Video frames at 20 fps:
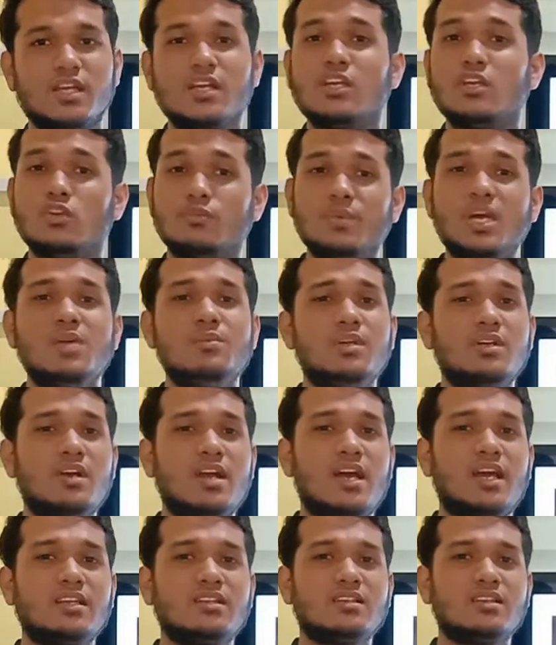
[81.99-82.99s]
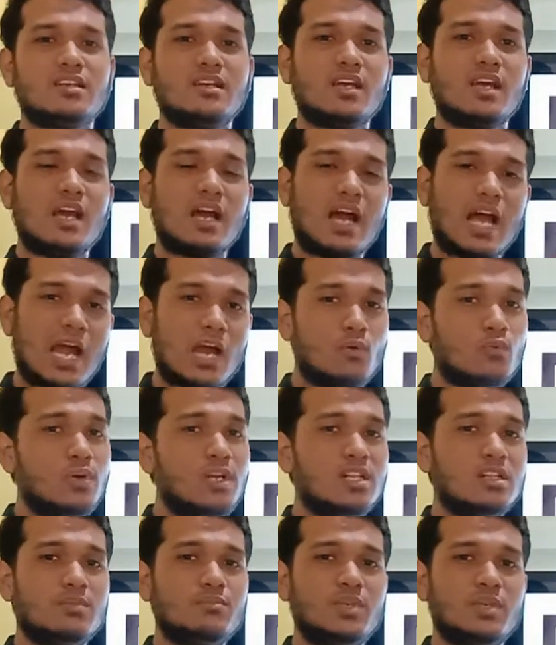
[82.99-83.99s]
You may be right, I
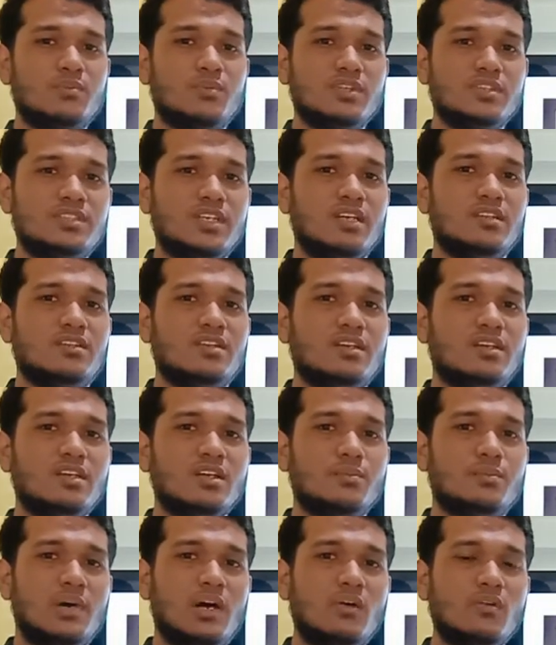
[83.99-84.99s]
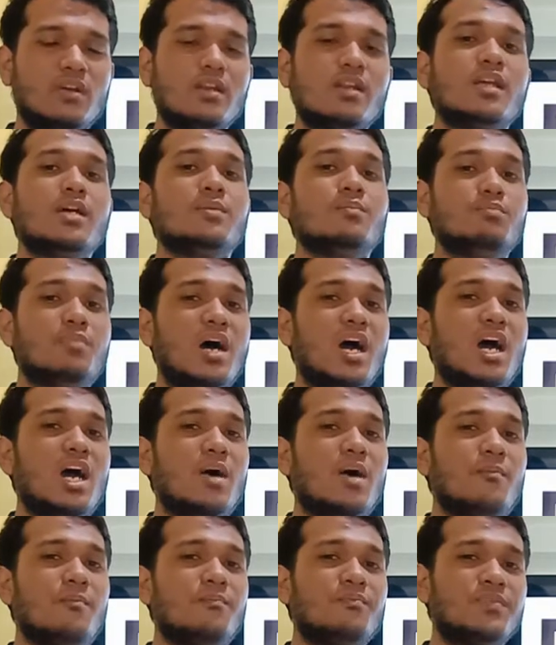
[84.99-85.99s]
will be presenting about
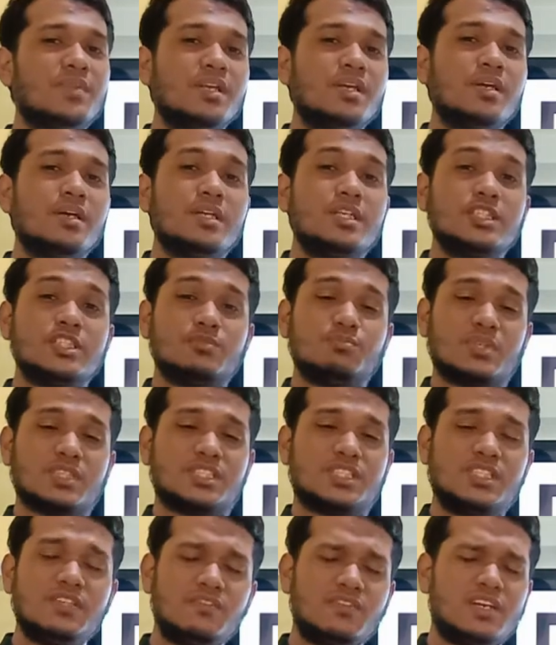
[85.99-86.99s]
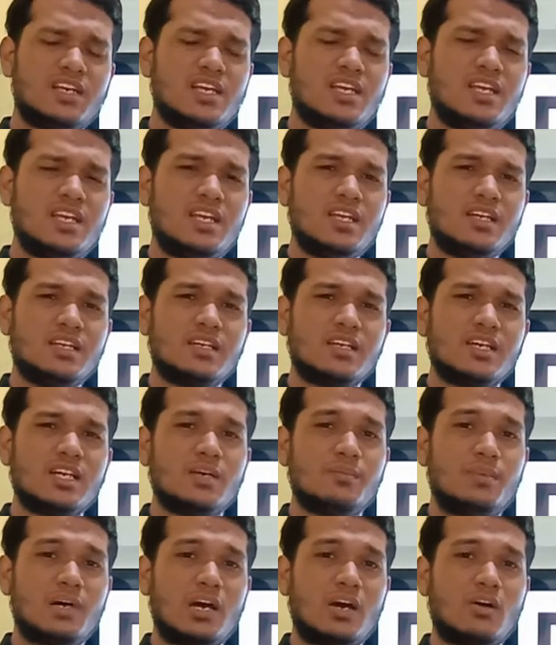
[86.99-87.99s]
bomb, specifically
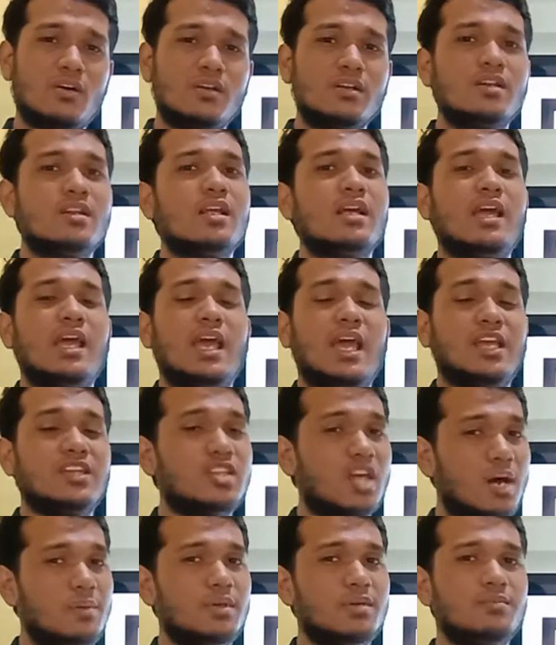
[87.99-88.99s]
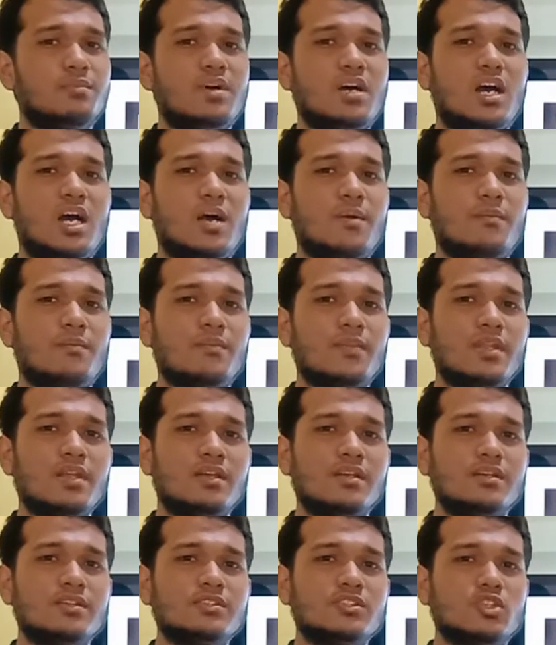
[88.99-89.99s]
about atomic bomb.
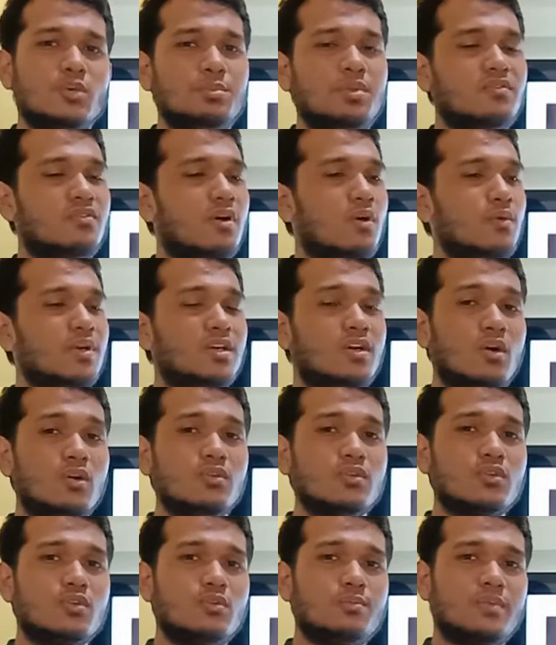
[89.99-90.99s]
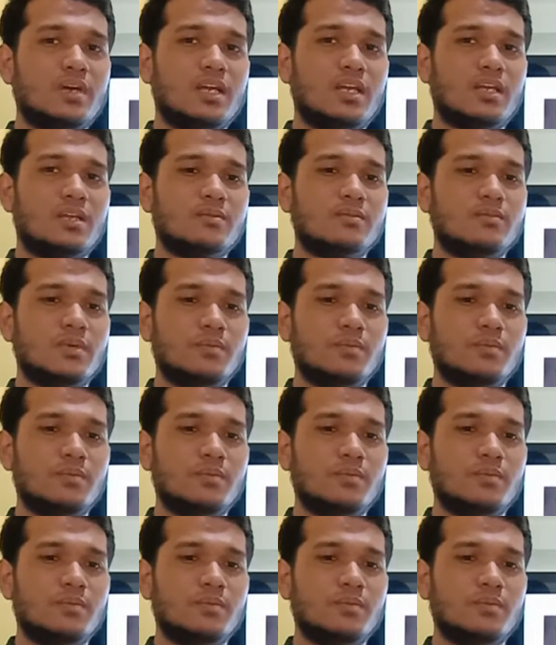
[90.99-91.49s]
So before we go through my